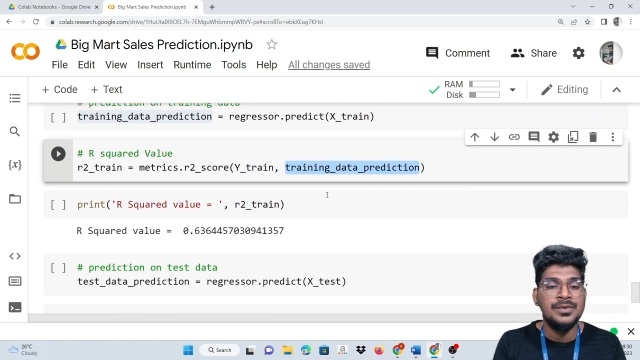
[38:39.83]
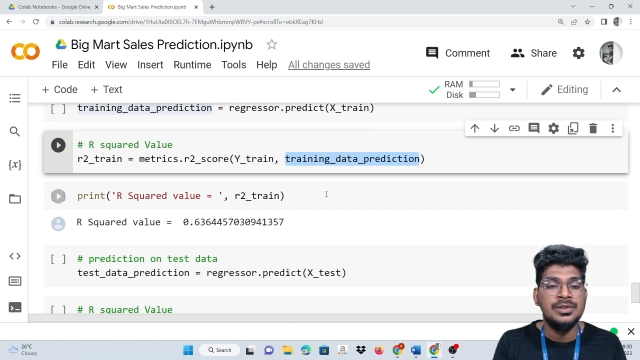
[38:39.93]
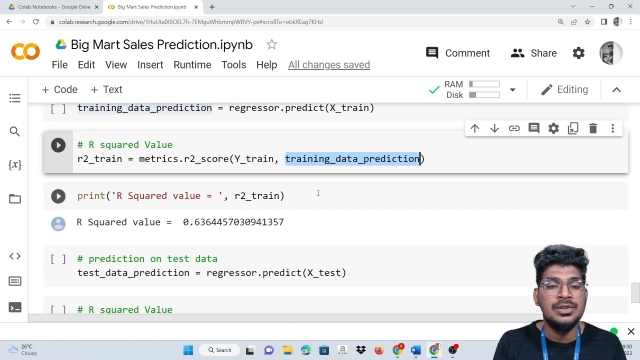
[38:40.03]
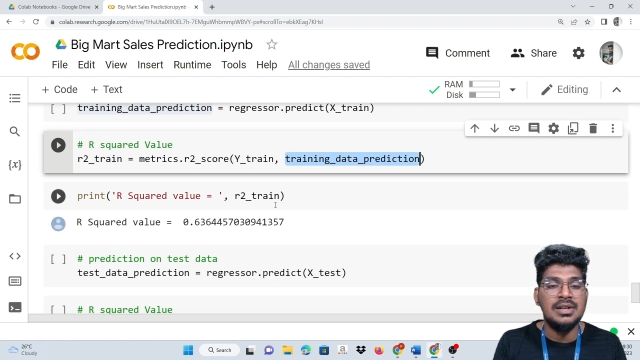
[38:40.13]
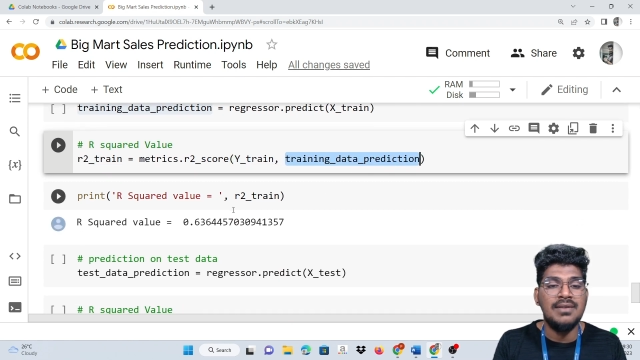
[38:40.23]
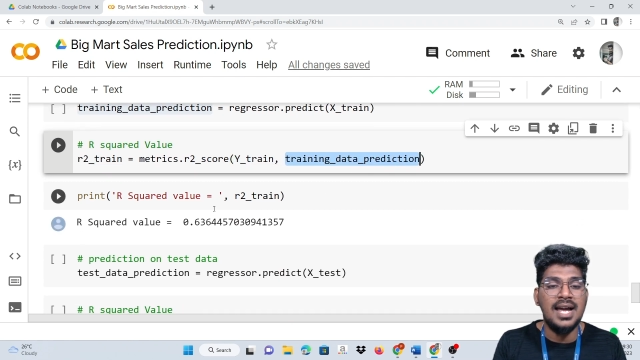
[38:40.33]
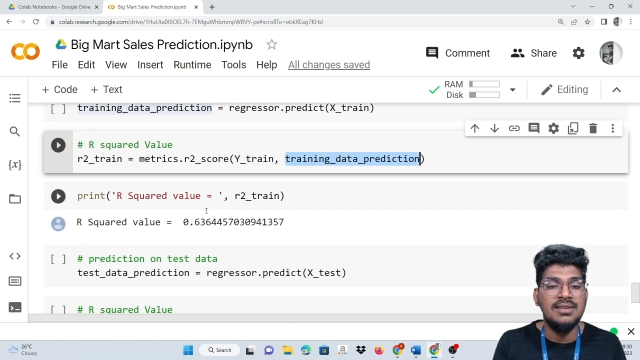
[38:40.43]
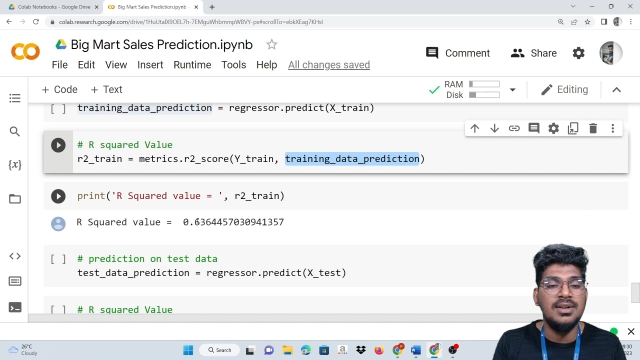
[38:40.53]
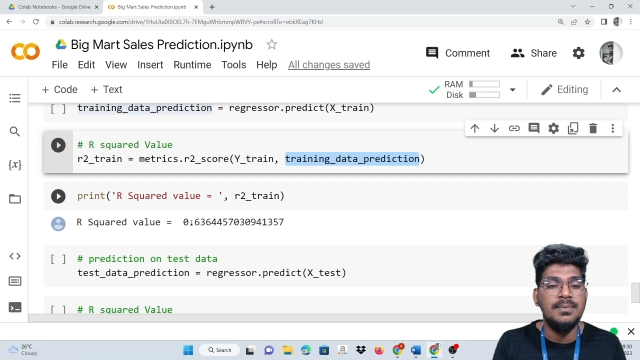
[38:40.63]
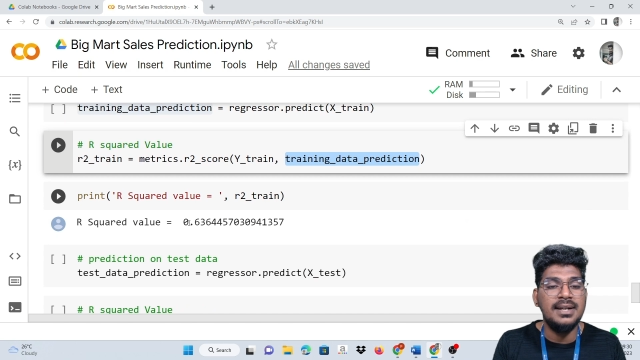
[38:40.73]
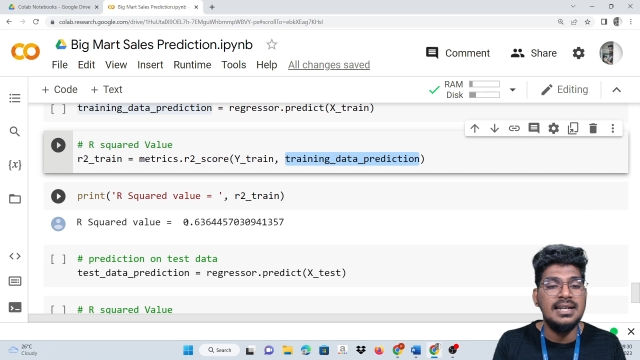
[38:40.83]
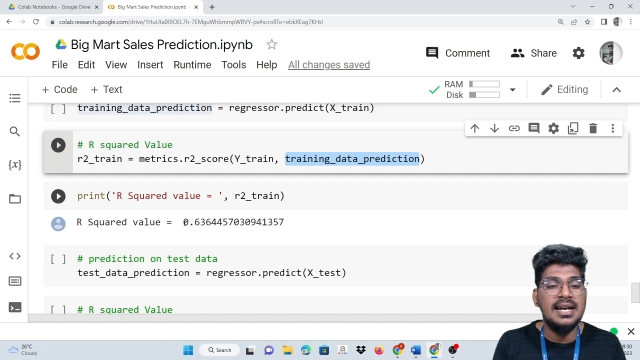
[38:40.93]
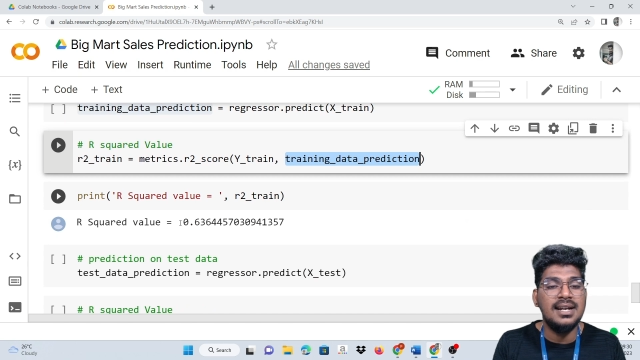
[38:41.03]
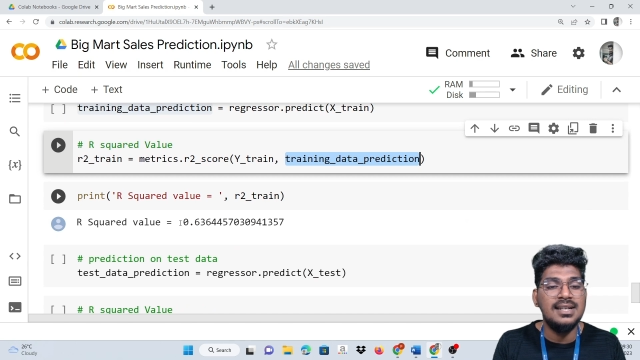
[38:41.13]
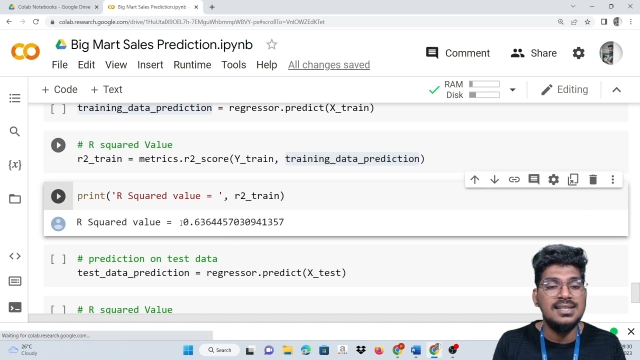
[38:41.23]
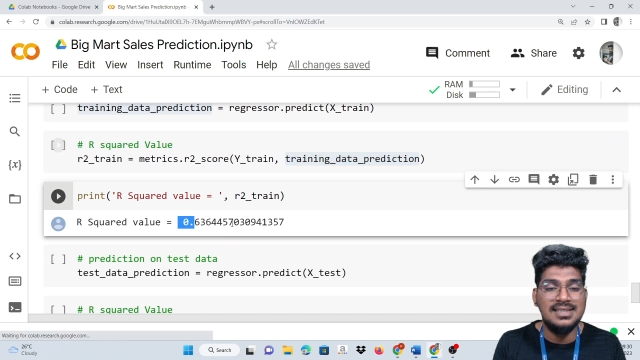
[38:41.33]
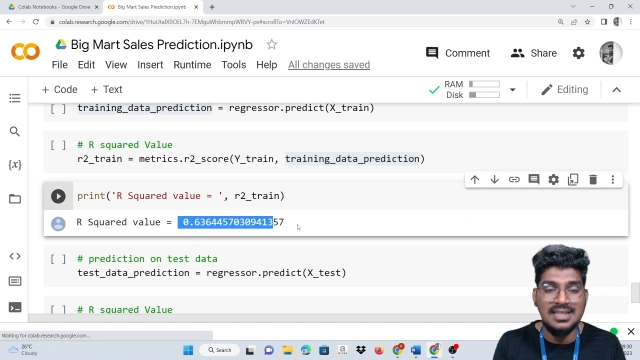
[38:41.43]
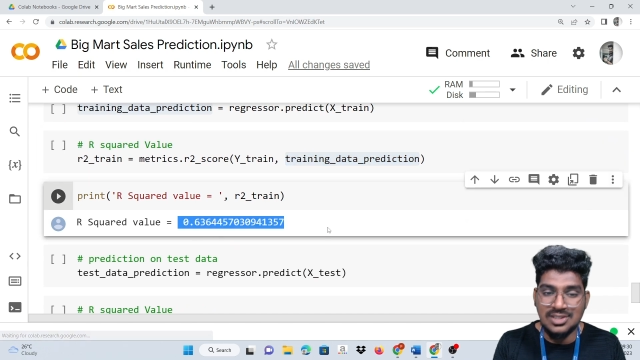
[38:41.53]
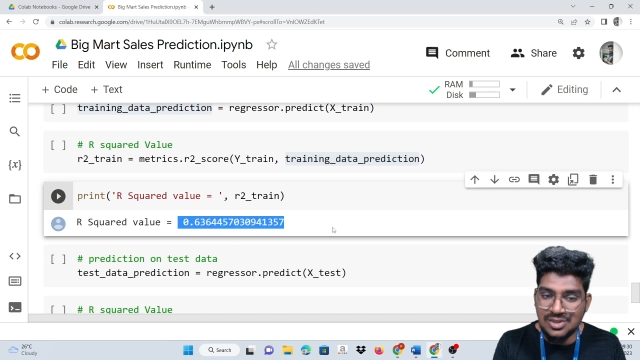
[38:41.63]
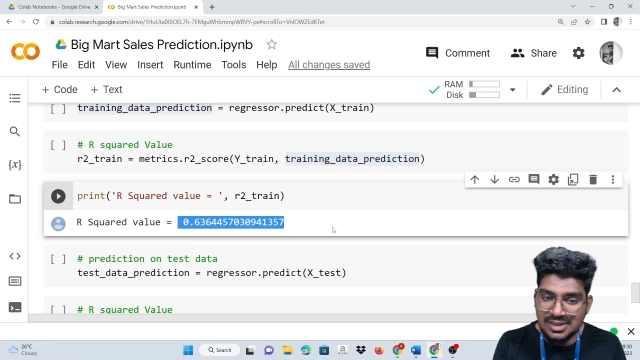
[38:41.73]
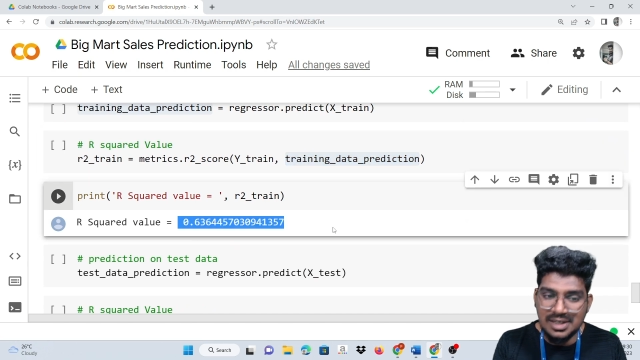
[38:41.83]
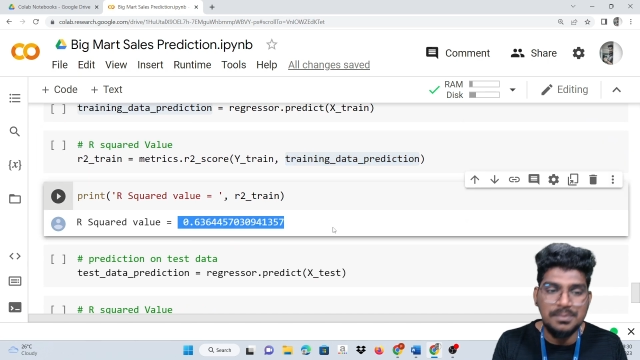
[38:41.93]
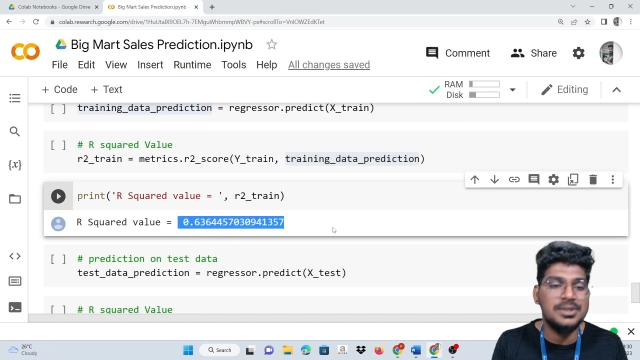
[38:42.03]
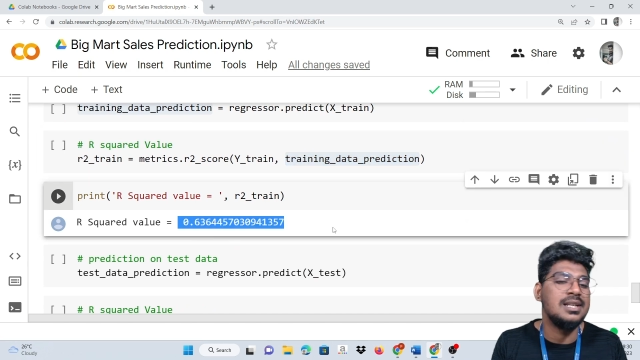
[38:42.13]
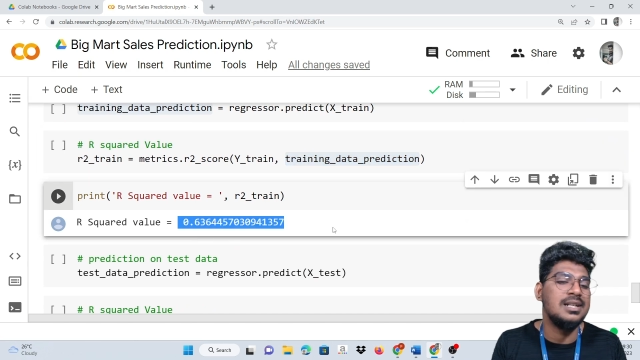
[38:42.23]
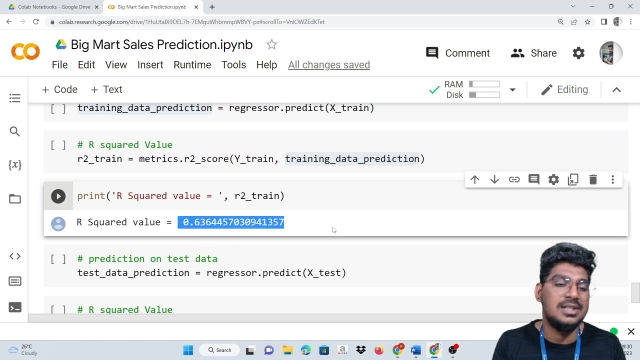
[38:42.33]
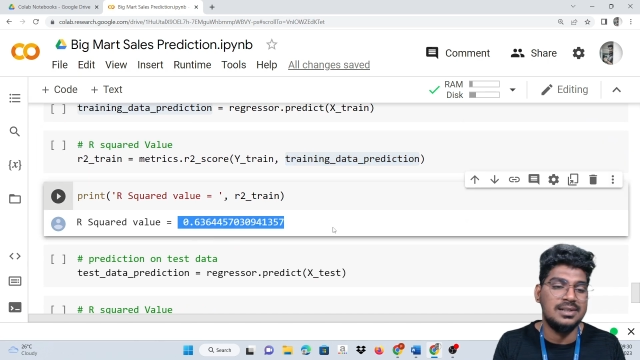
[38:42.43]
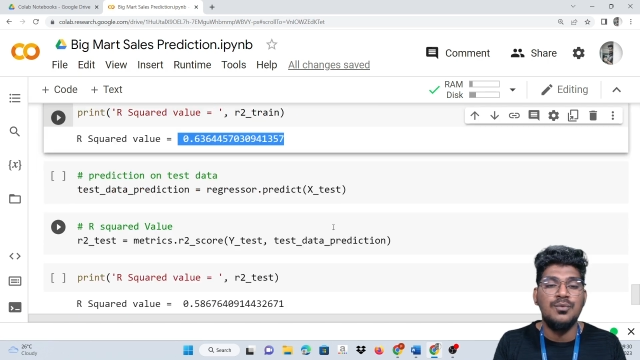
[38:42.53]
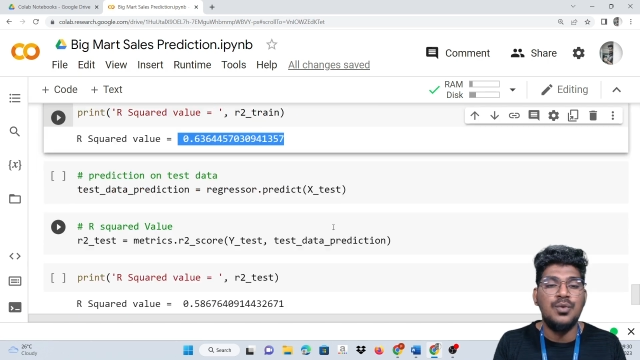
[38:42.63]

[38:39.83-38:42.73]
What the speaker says: So the value will be nearly 63%.